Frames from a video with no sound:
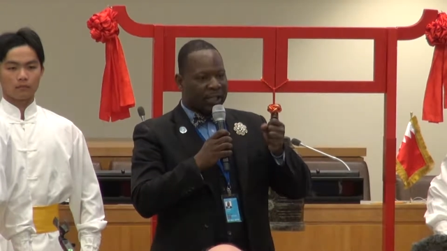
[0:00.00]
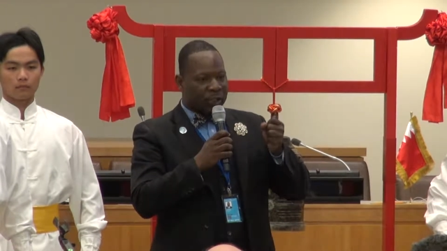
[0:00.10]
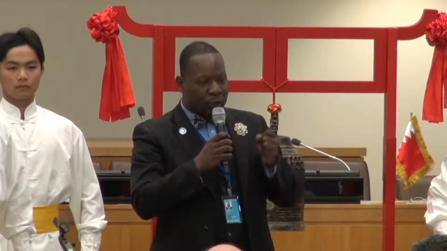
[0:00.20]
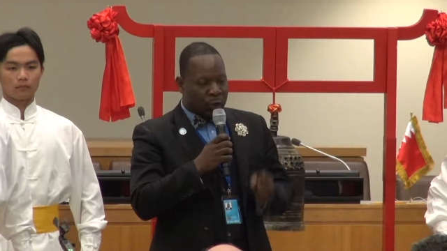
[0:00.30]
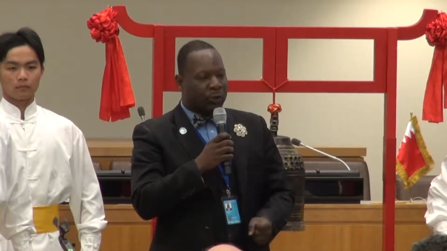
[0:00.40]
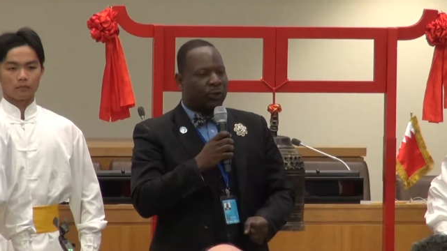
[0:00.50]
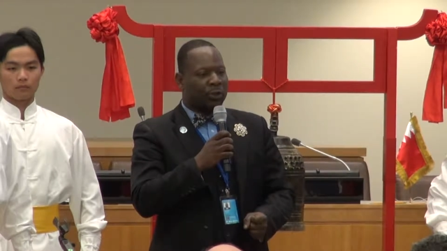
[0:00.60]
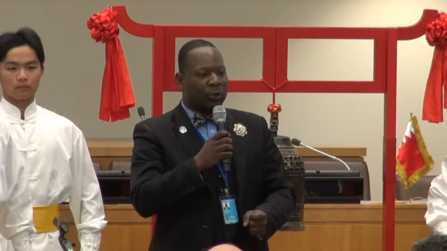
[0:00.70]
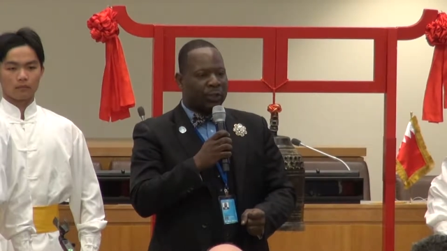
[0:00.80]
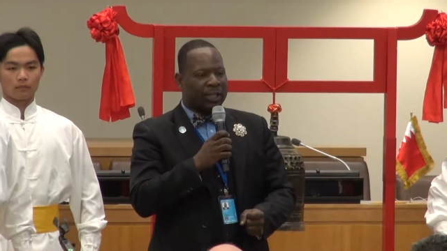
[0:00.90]
Speaker 1: and we can
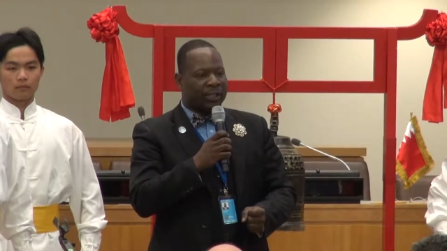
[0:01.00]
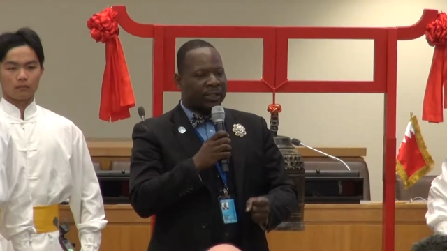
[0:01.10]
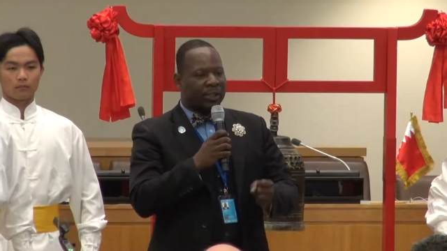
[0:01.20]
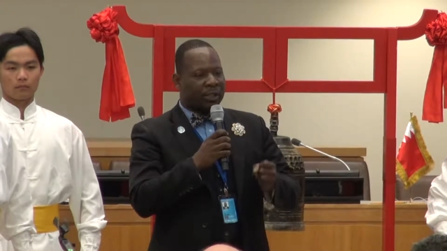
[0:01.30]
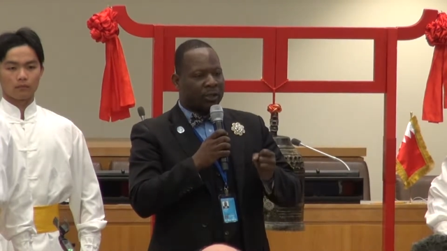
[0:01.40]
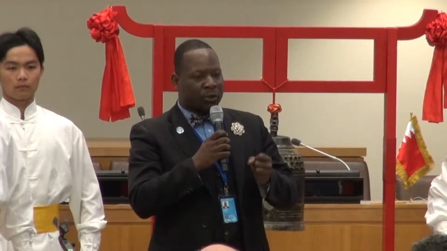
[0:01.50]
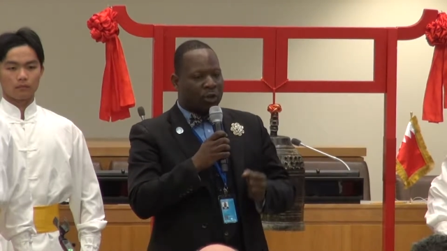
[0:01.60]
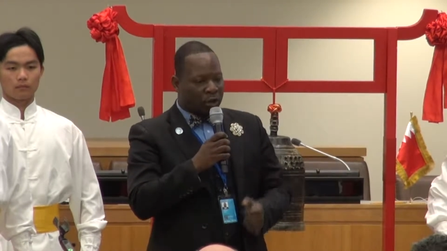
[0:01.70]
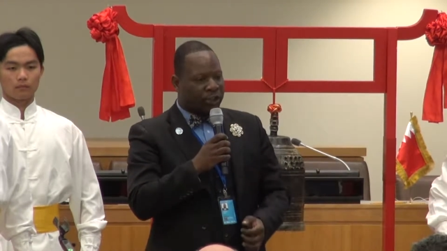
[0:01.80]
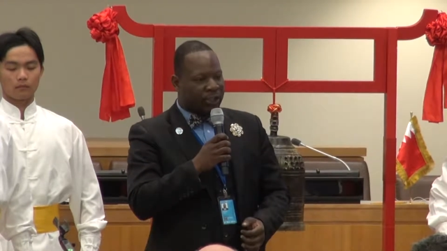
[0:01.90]
do, do this
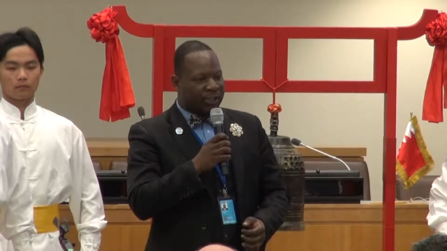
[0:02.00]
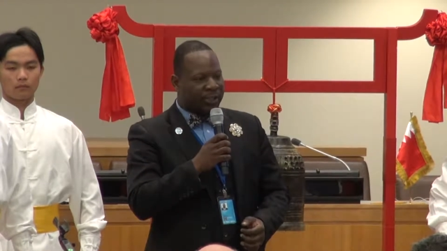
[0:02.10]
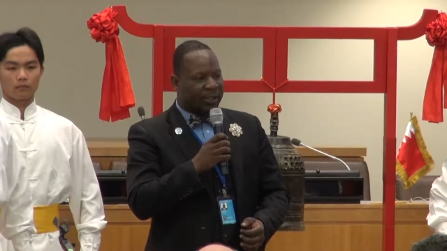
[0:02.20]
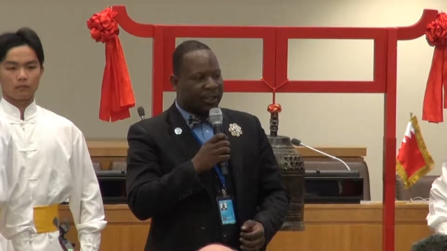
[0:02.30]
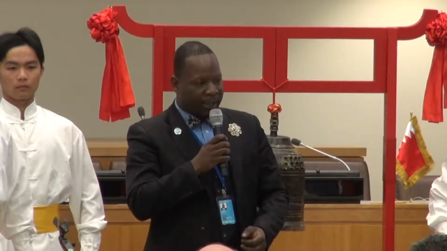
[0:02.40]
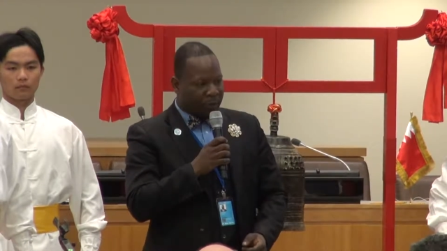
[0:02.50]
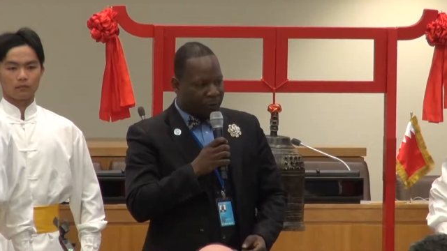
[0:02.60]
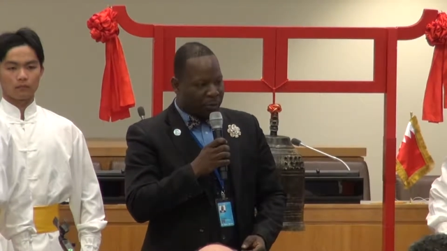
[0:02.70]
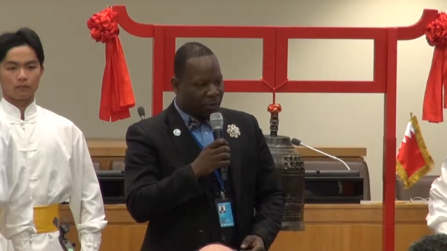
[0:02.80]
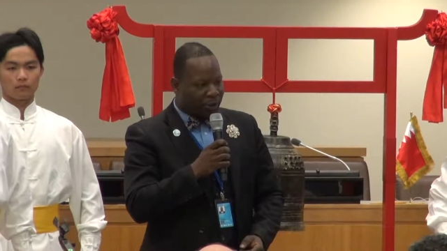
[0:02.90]
a
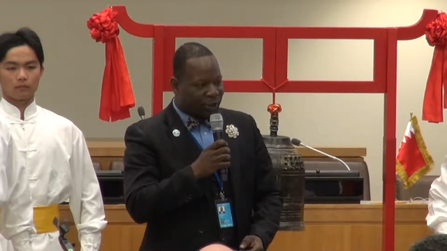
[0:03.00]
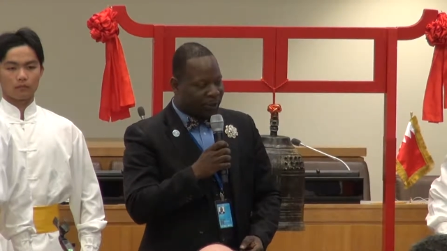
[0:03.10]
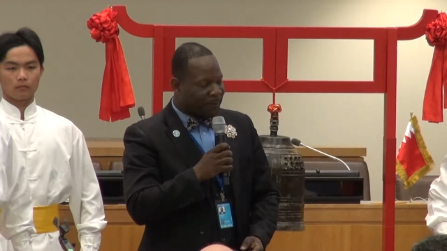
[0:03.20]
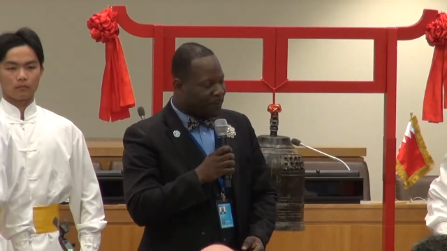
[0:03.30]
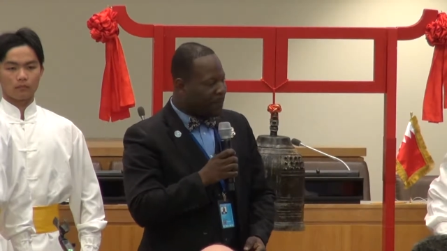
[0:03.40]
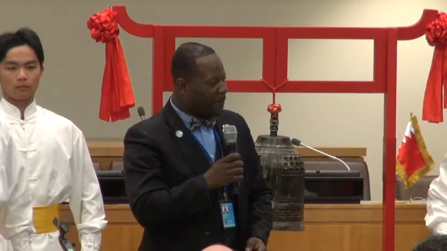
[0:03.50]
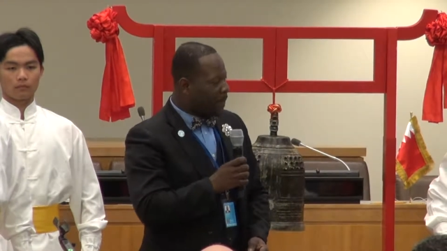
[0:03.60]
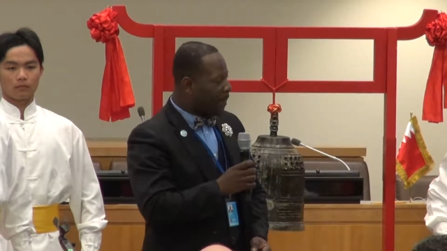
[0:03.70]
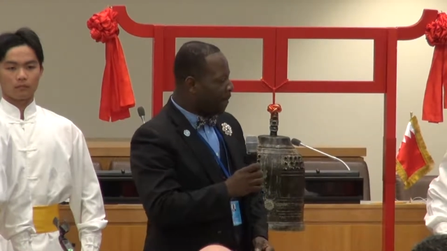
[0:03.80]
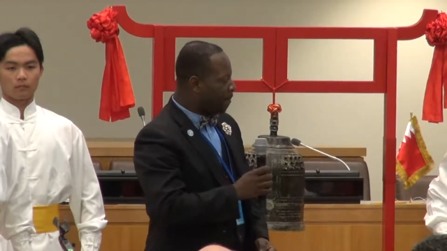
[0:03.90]
conscience. Thank you very much.